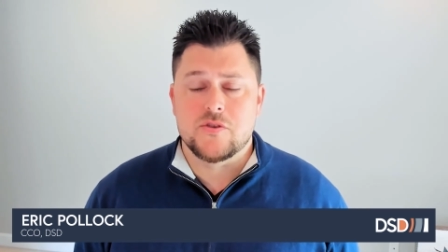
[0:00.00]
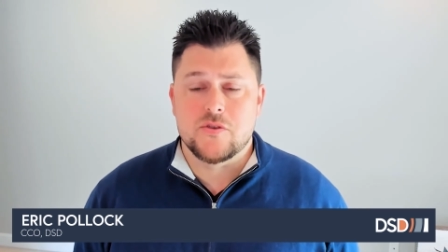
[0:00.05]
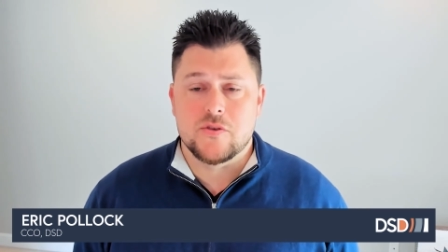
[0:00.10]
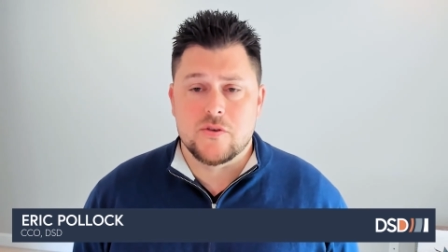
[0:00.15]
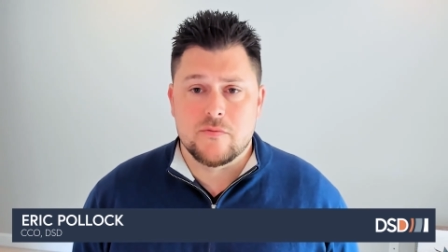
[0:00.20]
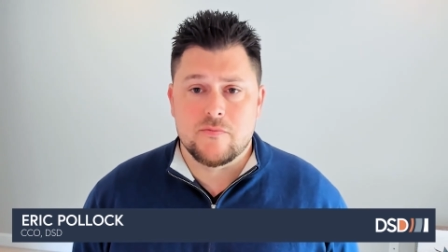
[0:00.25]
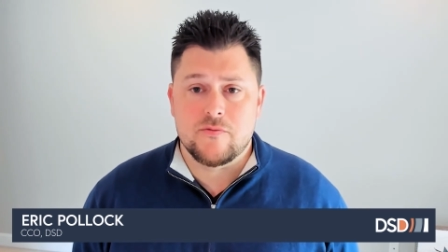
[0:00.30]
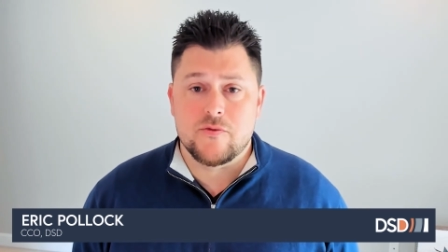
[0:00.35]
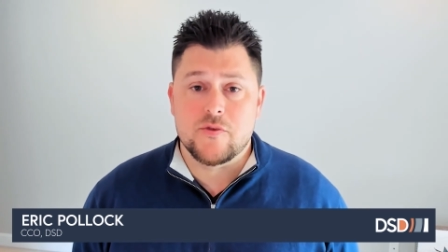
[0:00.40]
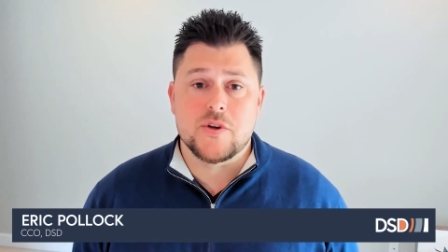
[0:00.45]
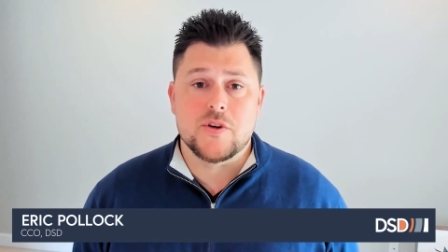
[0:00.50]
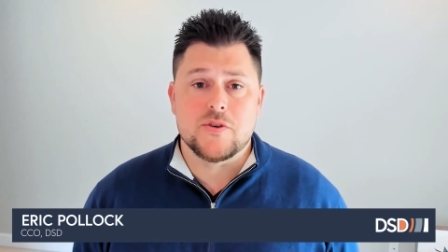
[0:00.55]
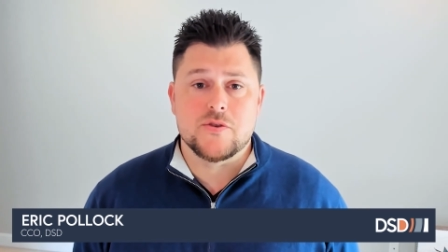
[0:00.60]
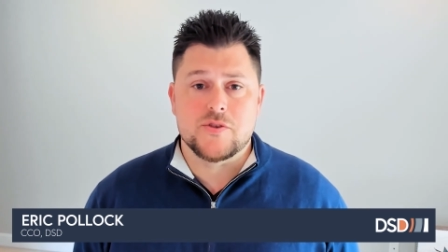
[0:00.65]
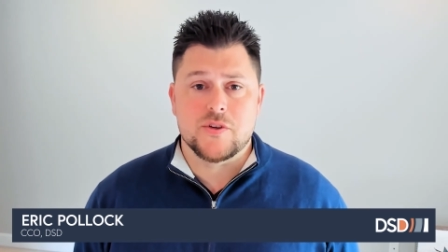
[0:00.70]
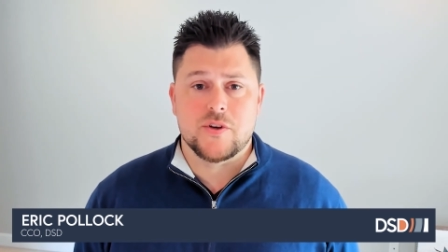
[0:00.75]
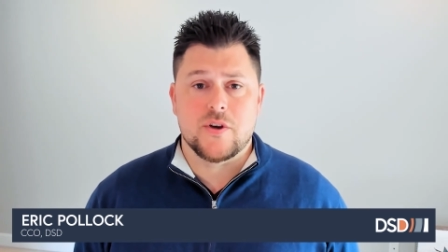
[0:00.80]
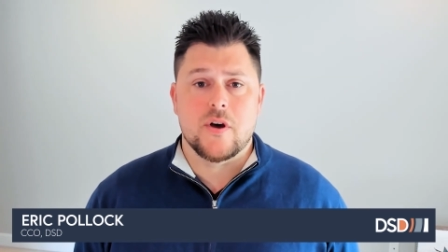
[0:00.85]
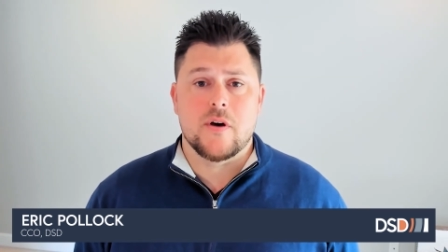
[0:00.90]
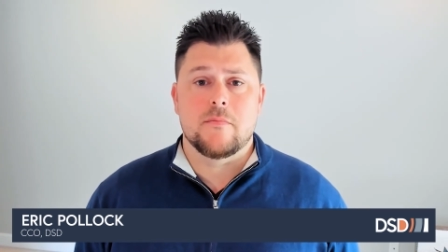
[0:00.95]
term for years
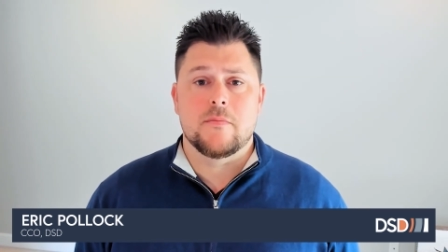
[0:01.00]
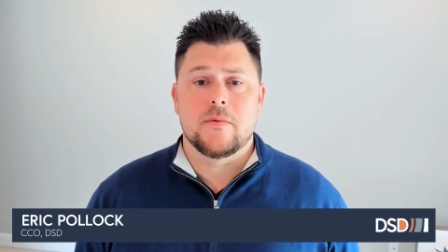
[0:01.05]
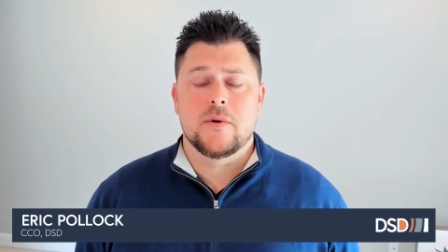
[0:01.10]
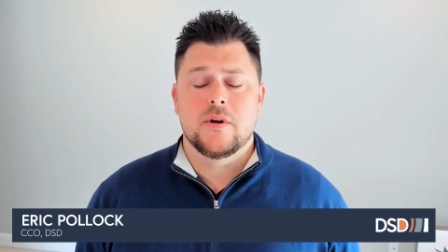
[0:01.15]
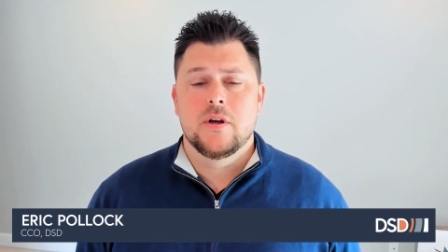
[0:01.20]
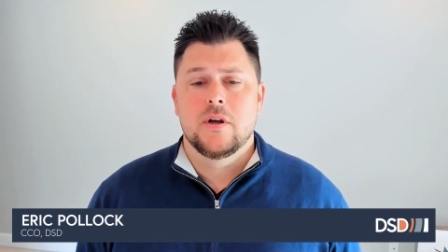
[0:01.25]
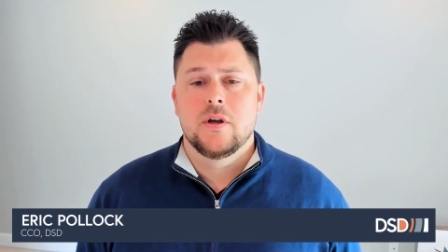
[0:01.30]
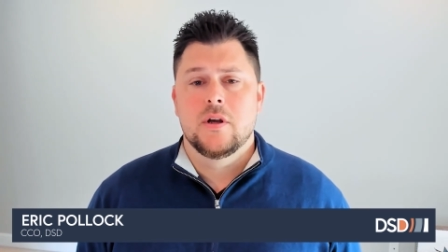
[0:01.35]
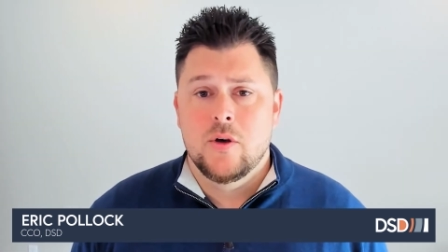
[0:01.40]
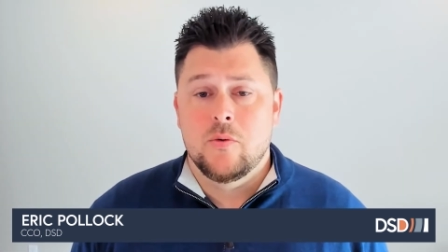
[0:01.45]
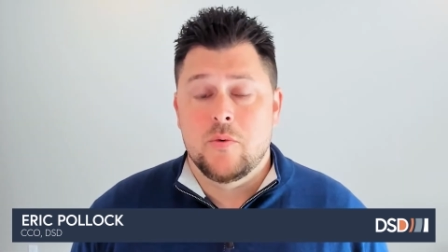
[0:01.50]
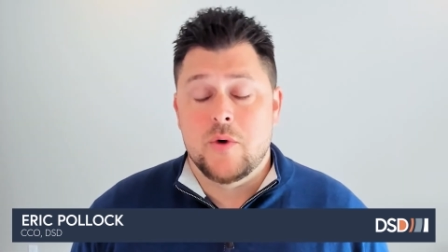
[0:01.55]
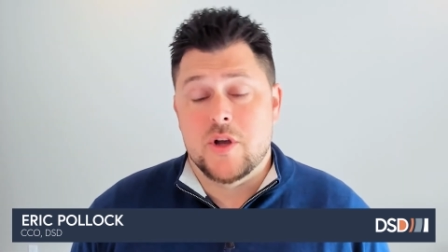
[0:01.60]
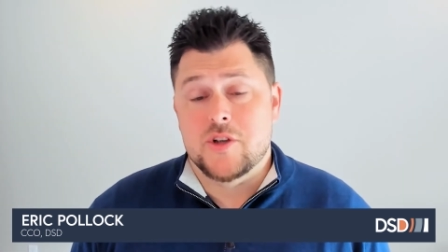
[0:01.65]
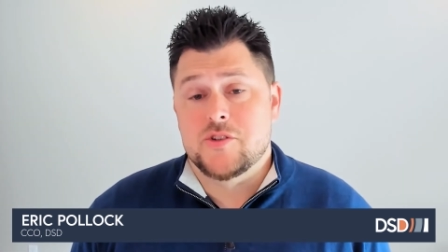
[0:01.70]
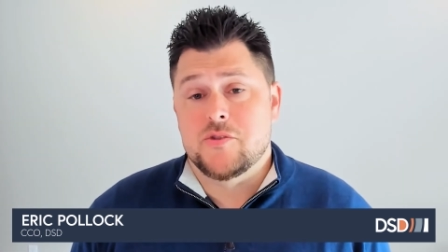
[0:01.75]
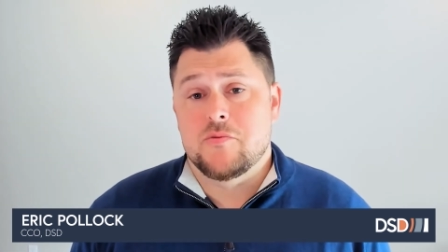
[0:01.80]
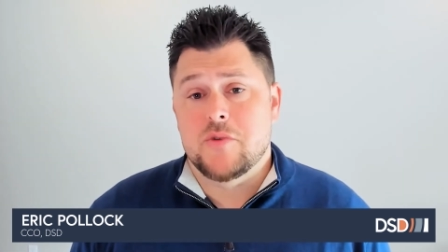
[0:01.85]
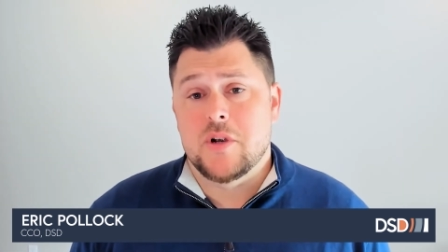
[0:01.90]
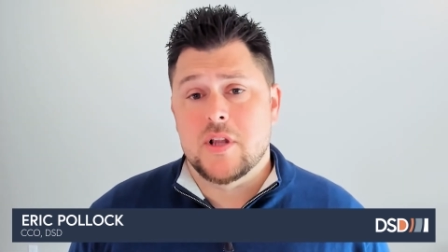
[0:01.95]
to come. We
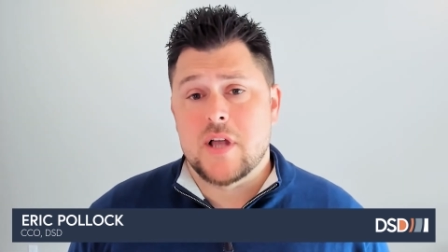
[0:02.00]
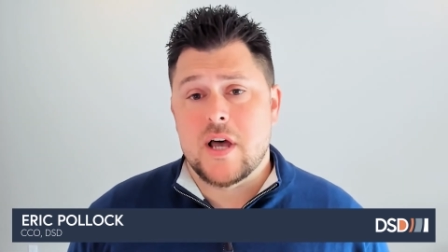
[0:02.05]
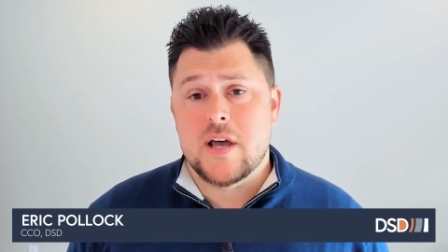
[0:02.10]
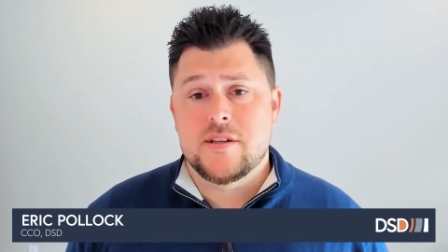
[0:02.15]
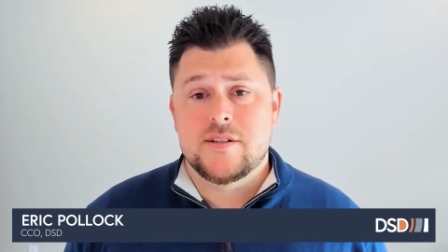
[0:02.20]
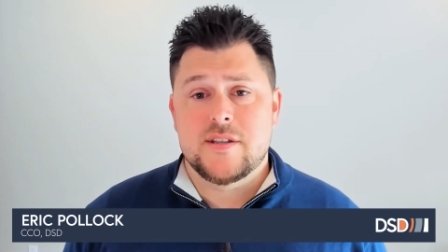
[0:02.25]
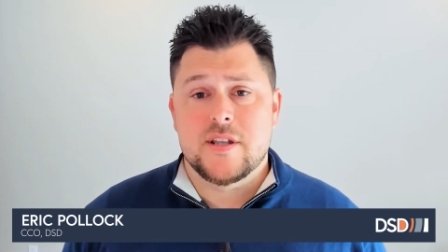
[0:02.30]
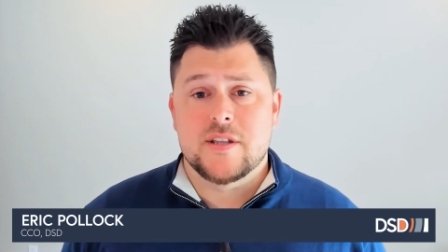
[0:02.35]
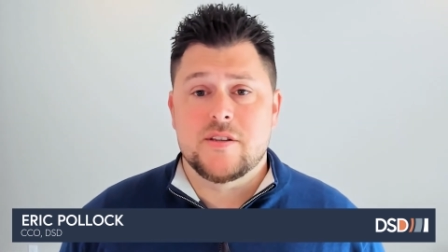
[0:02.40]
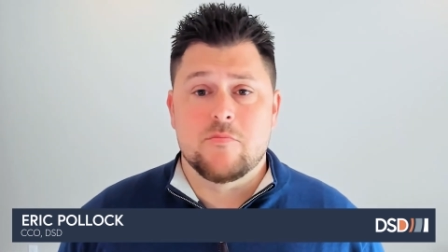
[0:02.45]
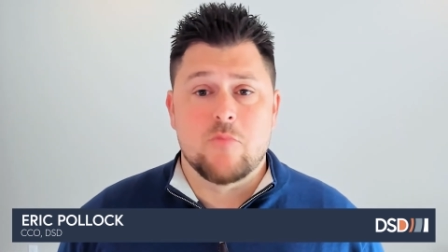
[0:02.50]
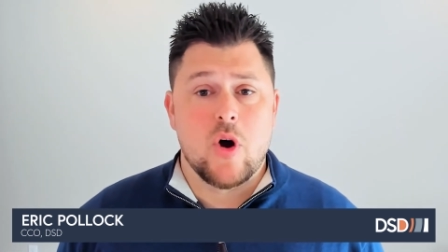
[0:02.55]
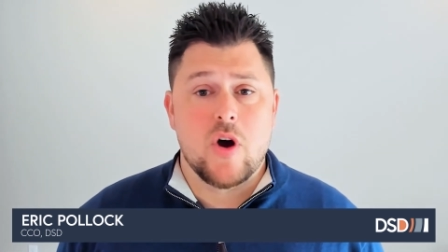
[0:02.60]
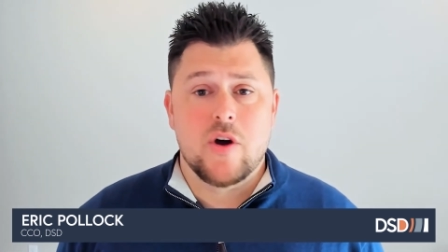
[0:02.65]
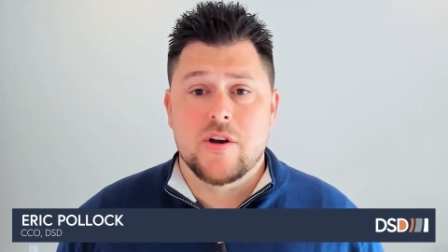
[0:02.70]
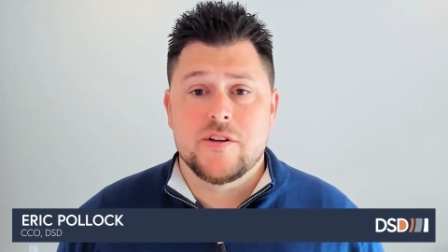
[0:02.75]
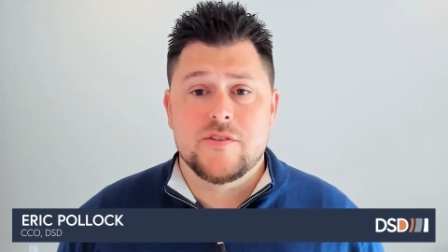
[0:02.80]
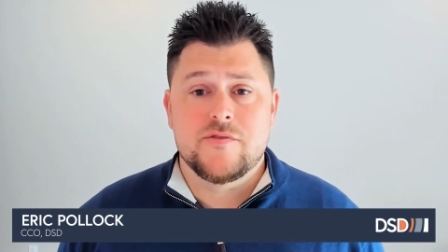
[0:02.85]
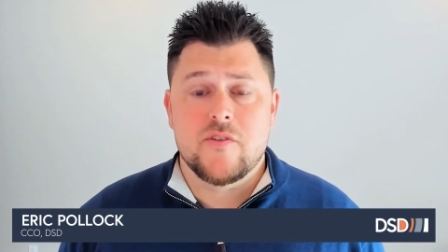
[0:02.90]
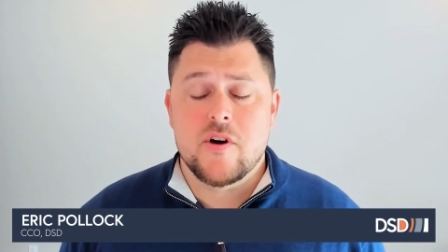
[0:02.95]
also realize that the
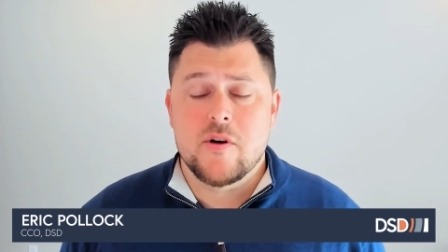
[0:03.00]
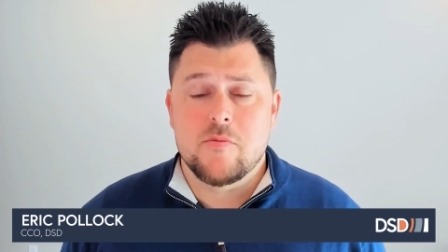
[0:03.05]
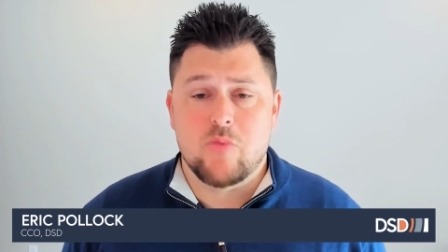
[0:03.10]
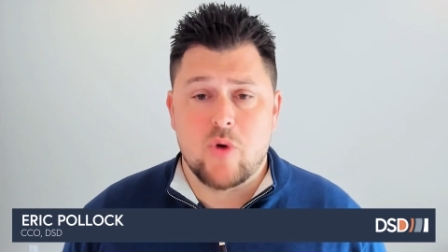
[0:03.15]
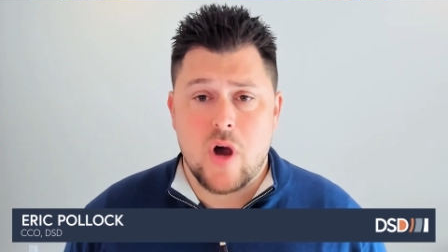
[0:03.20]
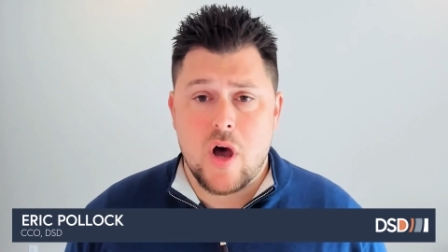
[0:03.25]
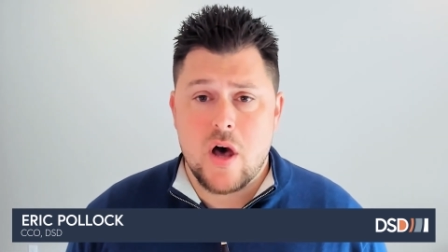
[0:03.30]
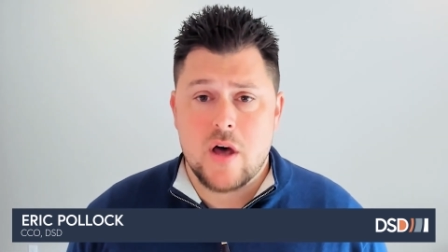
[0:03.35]
market is very